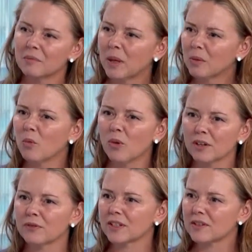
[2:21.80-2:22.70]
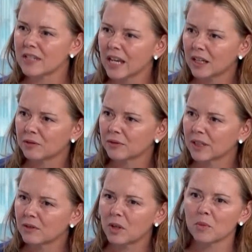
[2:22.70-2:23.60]
People want to feel safe. Yeah.
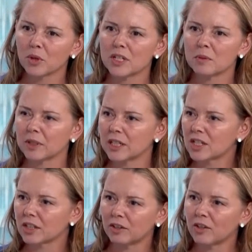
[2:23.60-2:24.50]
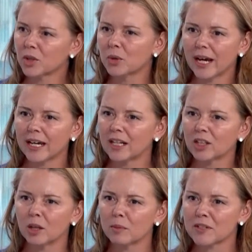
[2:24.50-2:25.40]
Even the Mornington Peninsula, you're a good 80
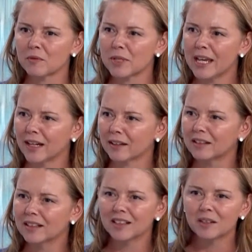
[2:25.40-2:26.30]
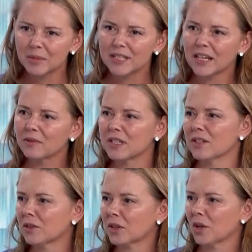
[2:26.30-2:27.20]
kilometres from town, but safety's
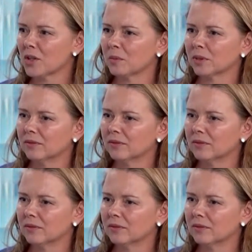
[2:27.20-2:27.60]
non-negotiable.